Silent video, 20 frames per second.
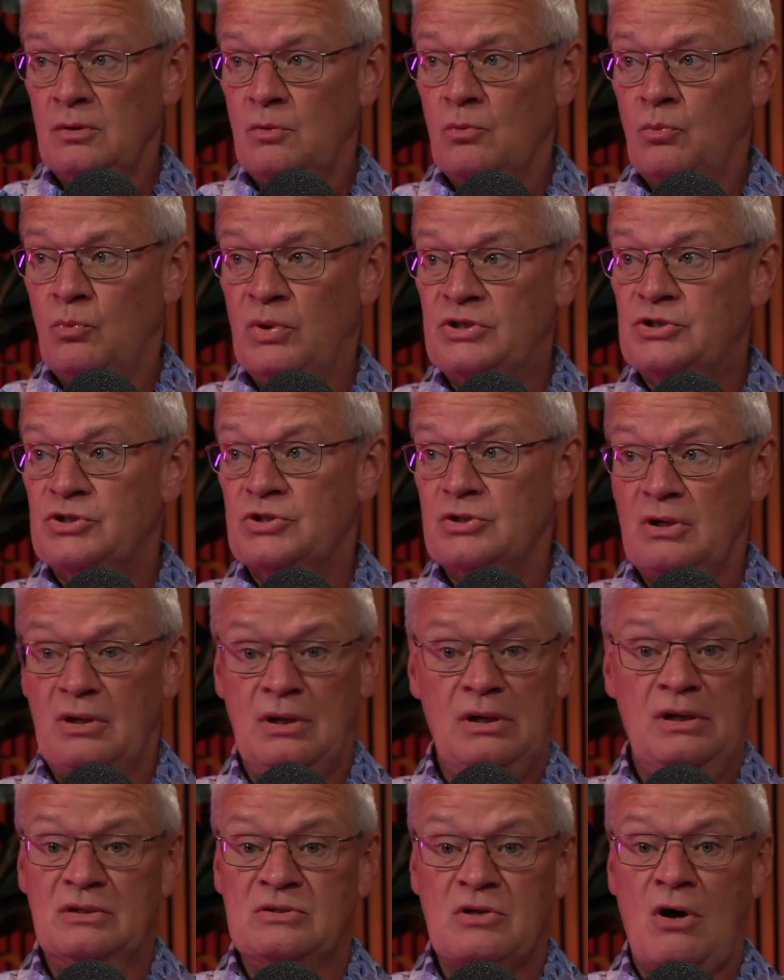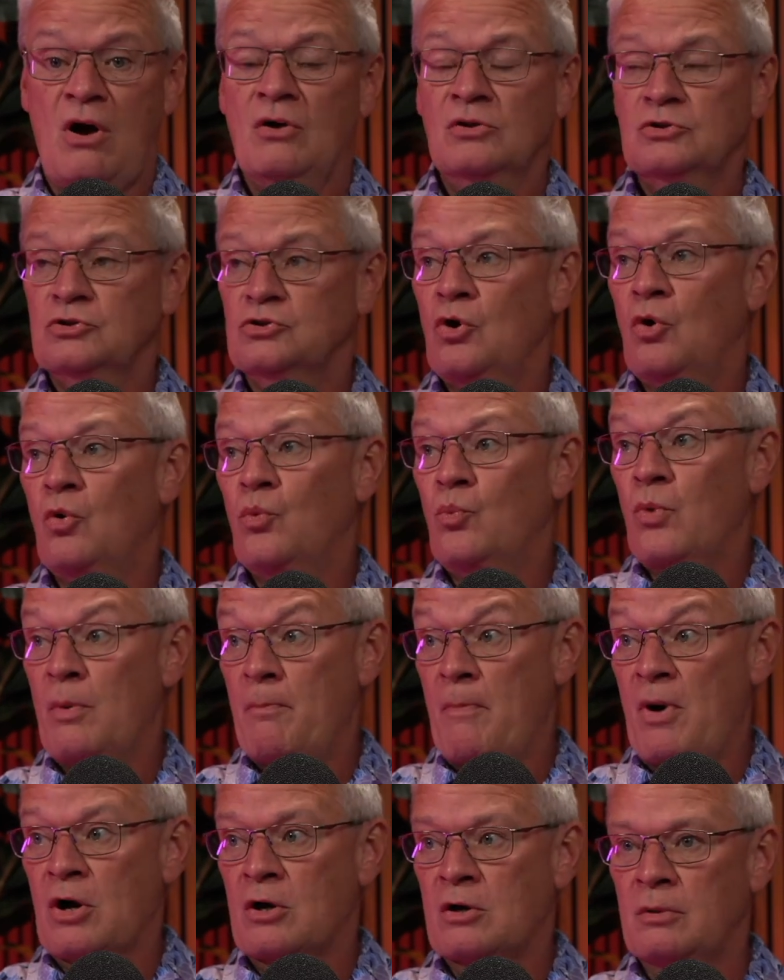which is also
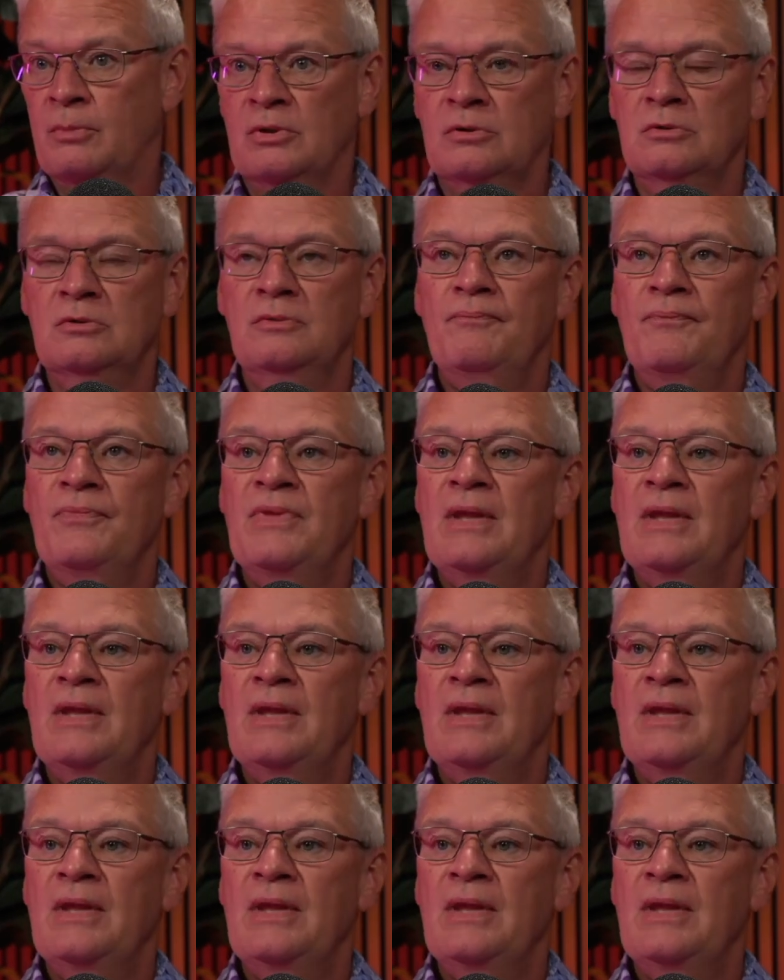remarkable.